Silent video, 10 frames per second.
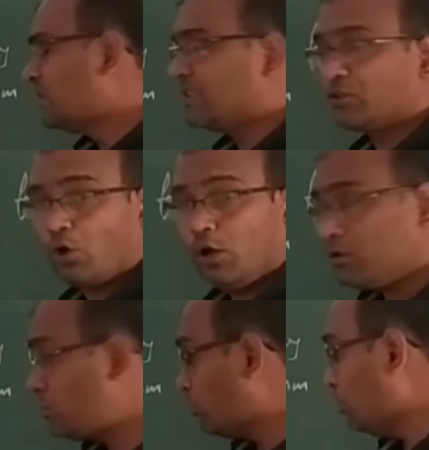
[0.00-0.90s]
is
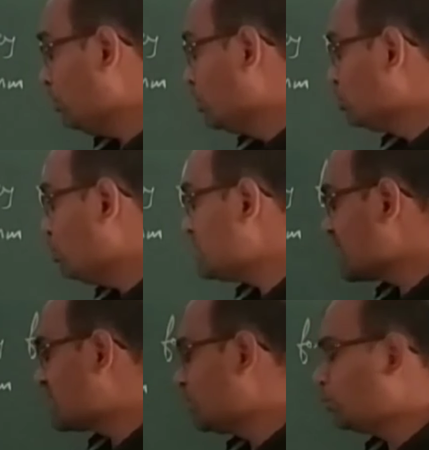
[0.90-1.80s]
also
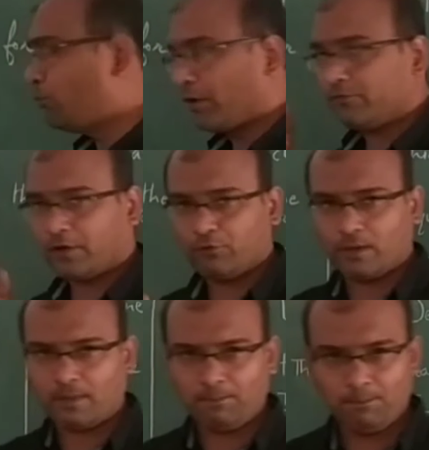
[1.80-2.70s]
262.5
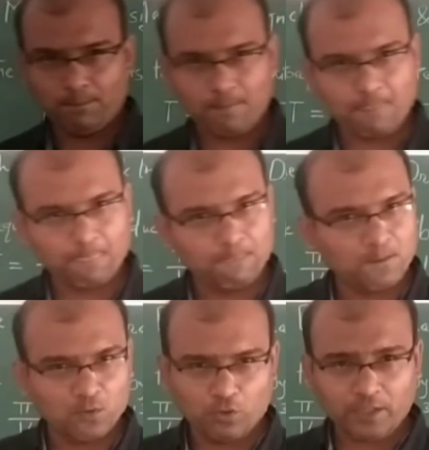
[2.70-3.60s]
mm.
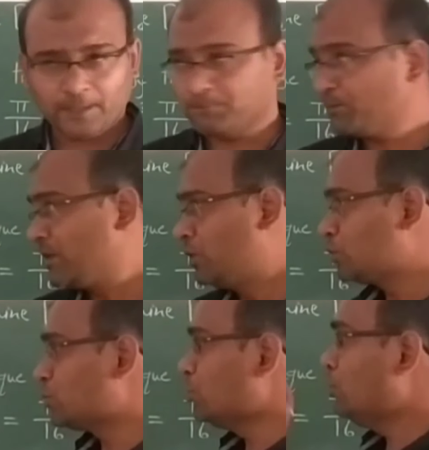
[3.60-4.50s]
Okay, so